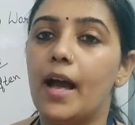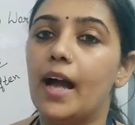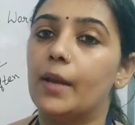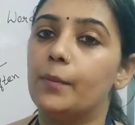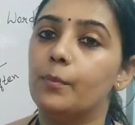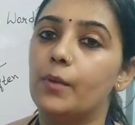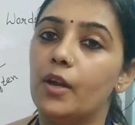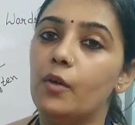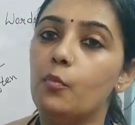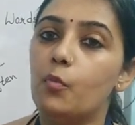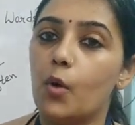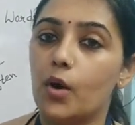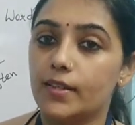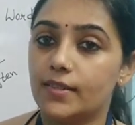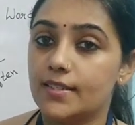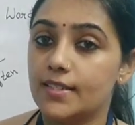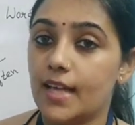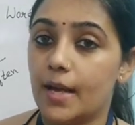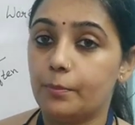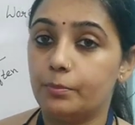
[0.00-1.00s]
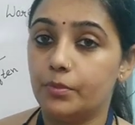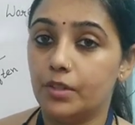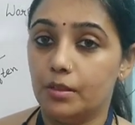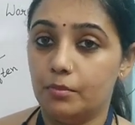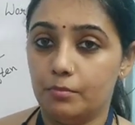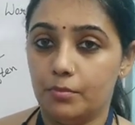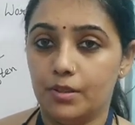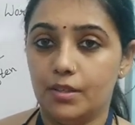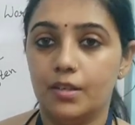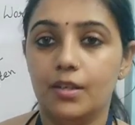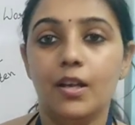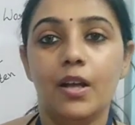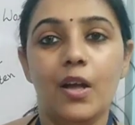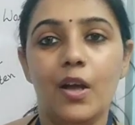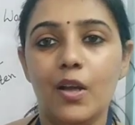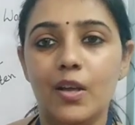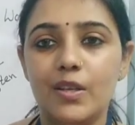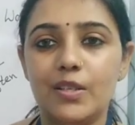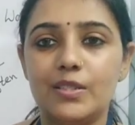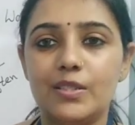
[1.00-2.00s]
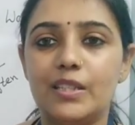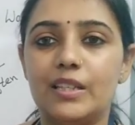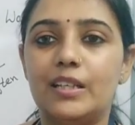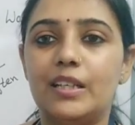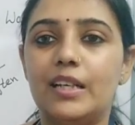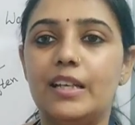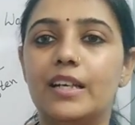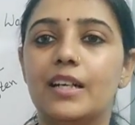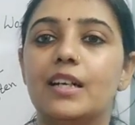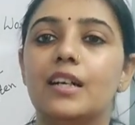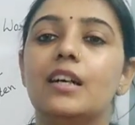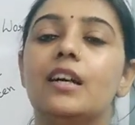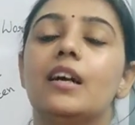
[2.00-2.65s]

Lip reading: at my WhatsApp number. Is it clear?